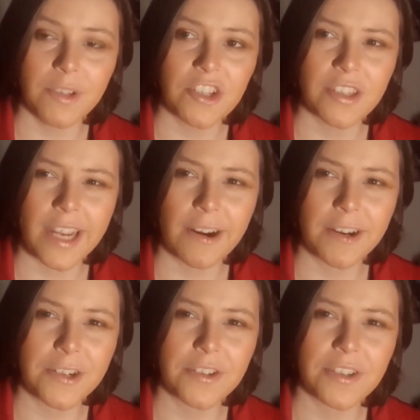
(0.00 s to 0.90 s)
which the
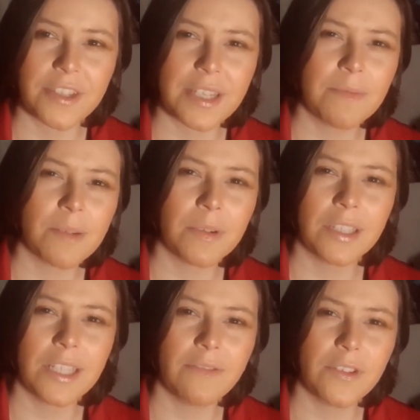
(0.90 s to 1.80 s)
characters seem to
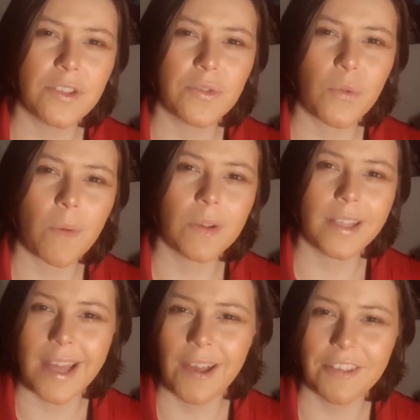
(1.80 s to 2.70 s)
believe is normal
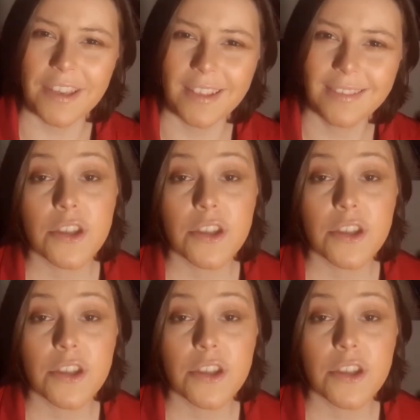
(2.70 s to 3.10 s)
and healthy.